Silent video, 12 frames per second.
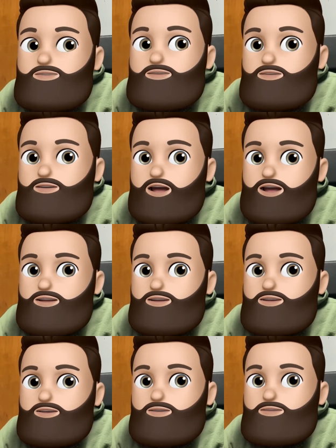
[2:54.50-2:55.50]
Yes,
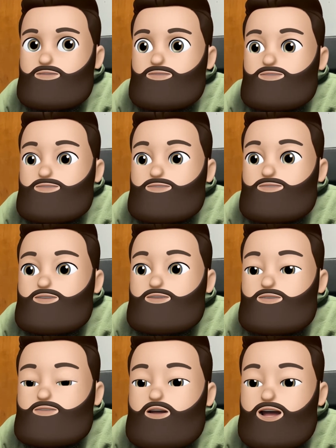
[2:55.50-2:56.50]
you
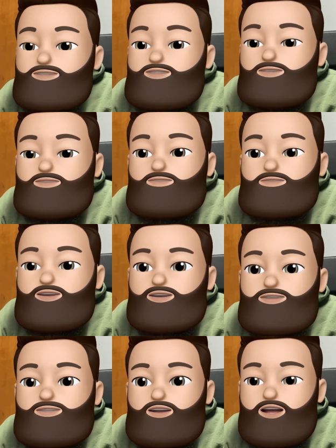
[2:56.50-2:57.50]
do have some
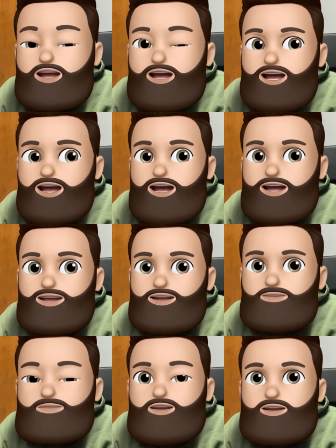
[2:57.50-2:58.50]
beautiful eyes,
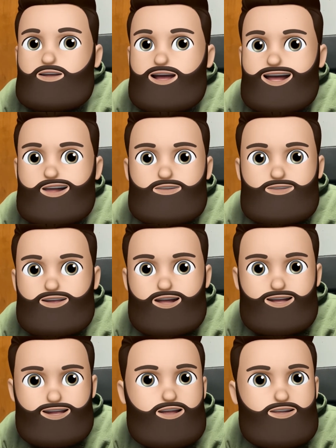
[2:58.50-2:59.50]
but I don't see
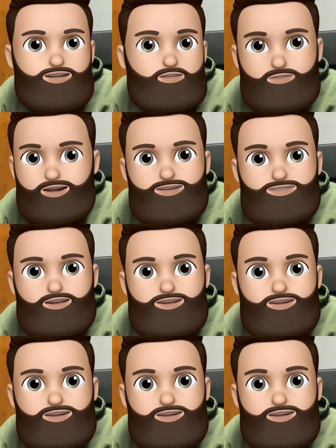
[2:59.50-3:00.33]
how that's relevant.